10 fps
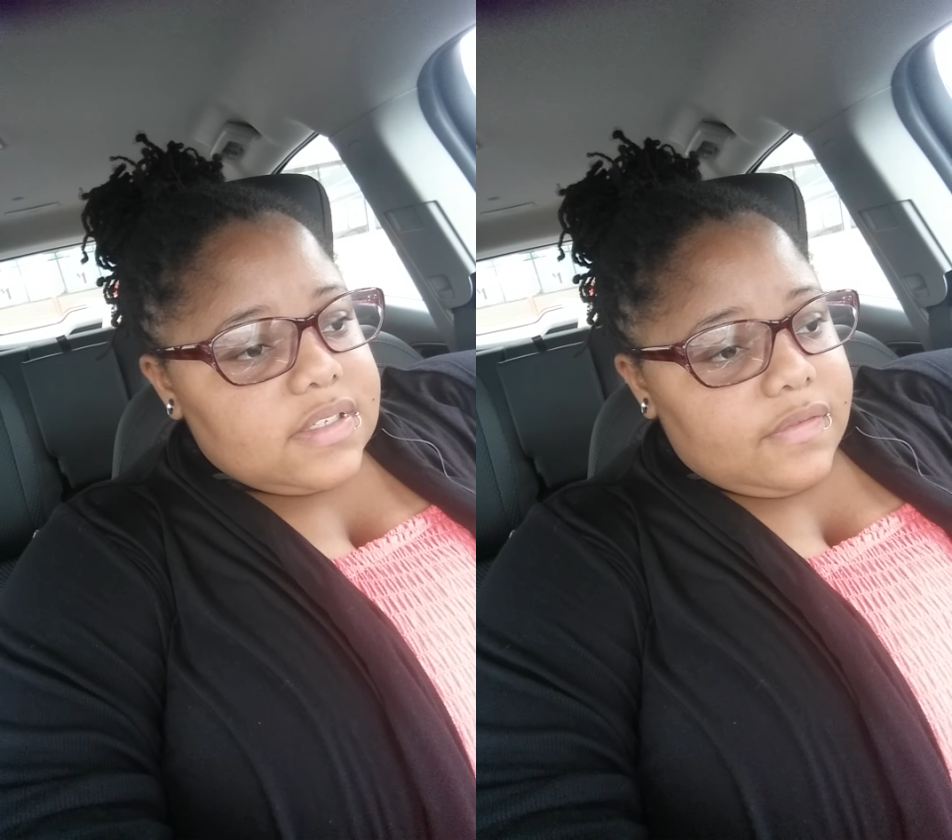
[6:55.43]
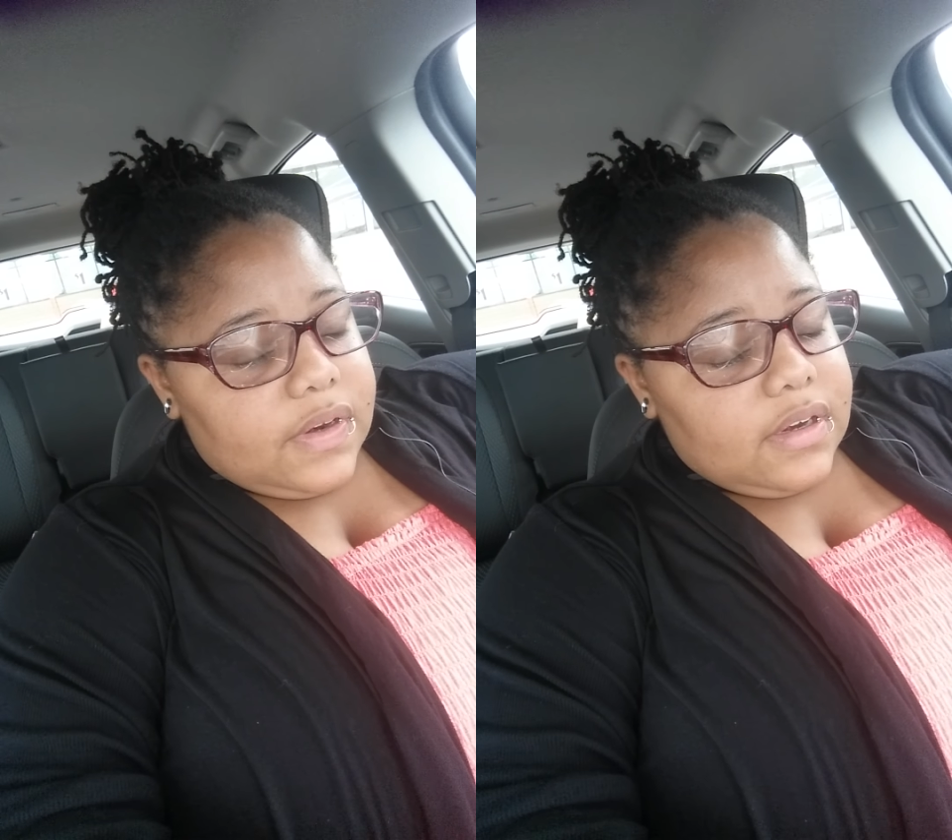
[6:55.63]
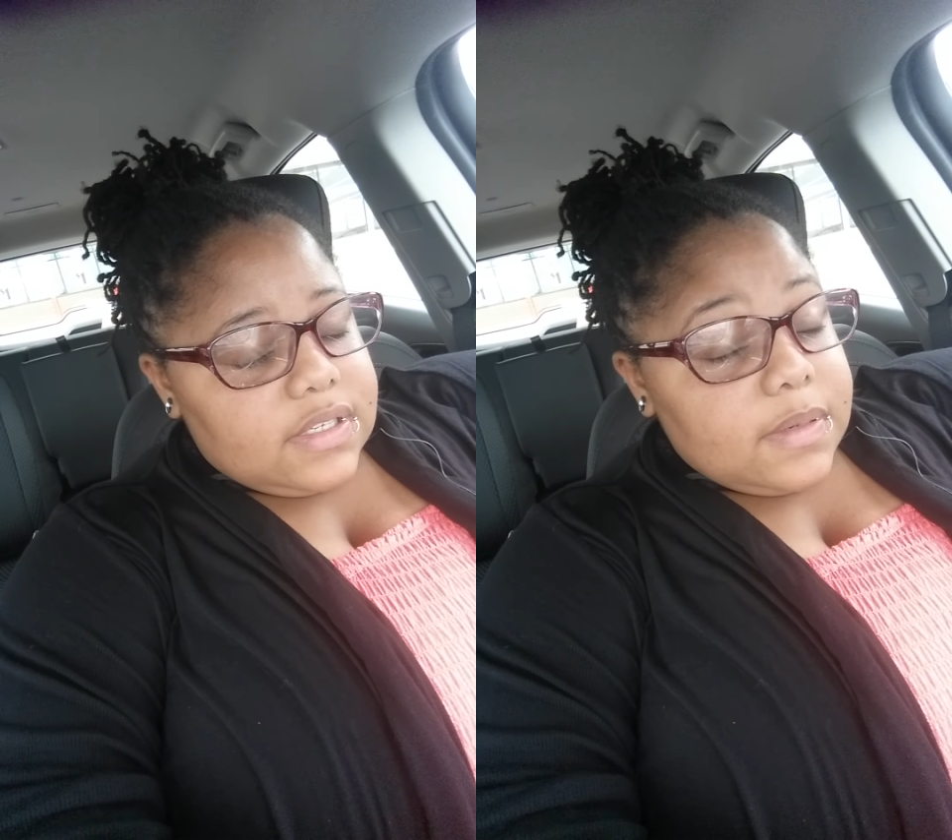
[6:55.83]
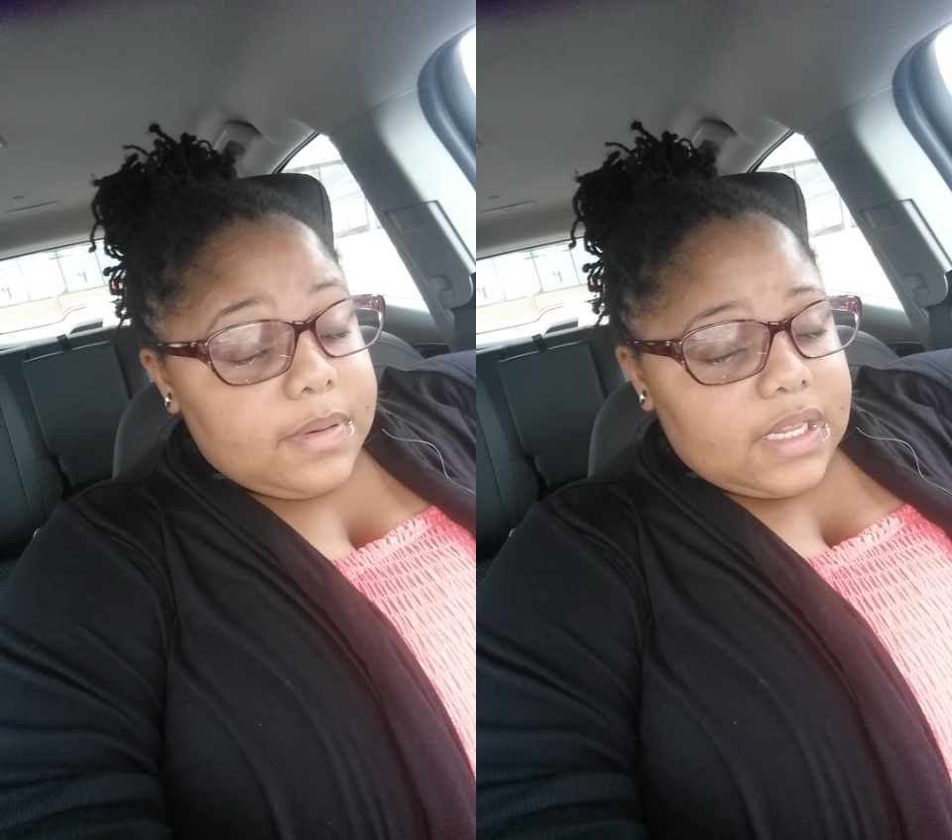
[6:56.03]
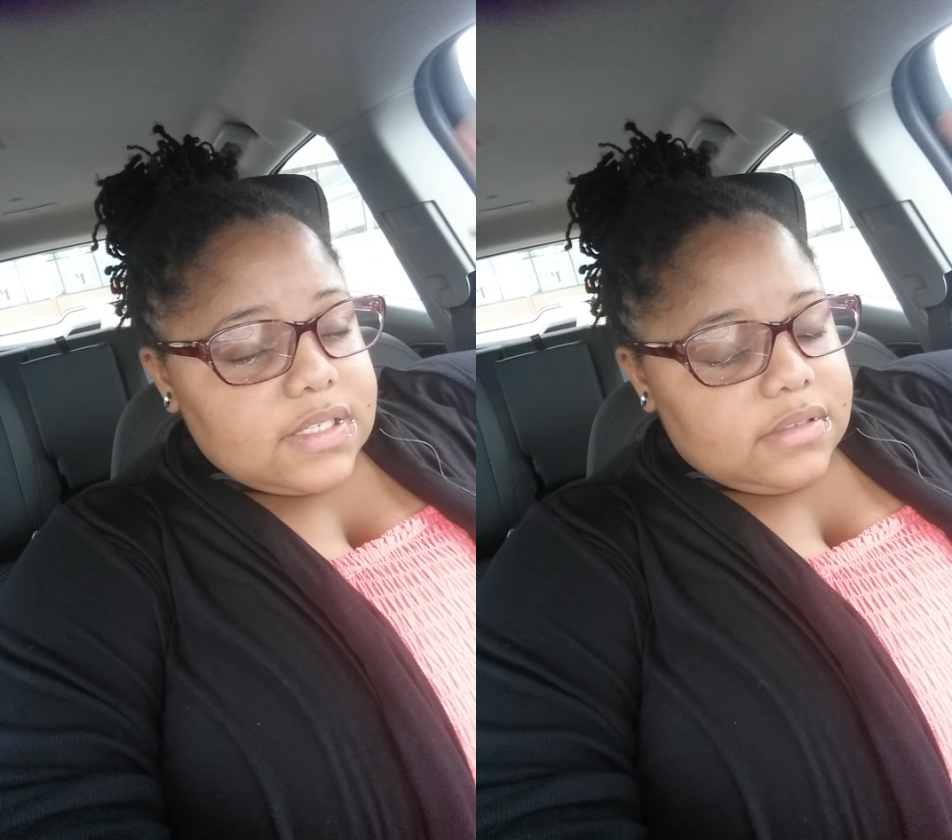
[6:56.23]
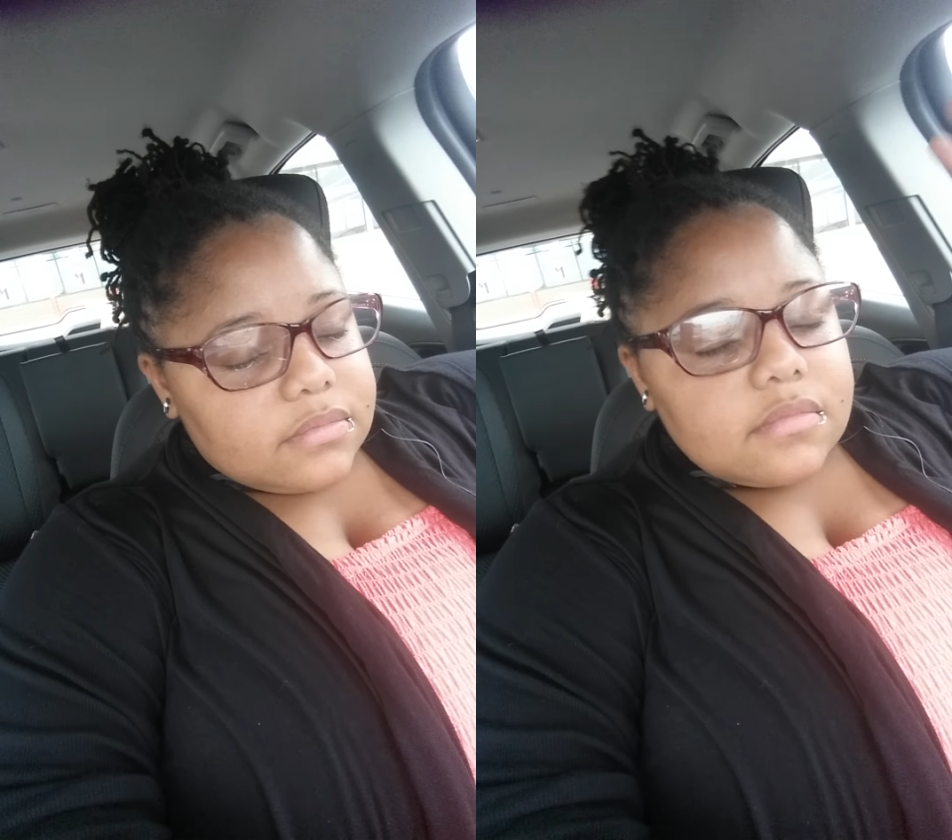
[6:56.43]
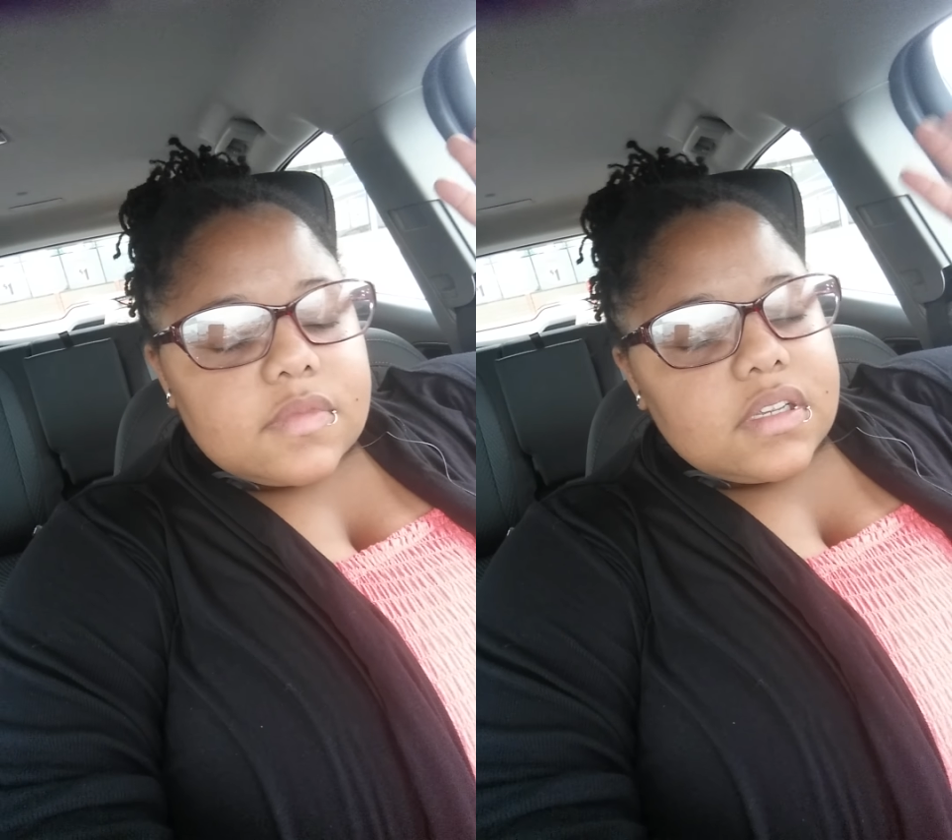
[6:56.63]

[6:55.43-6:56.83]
it's a very it's a blessing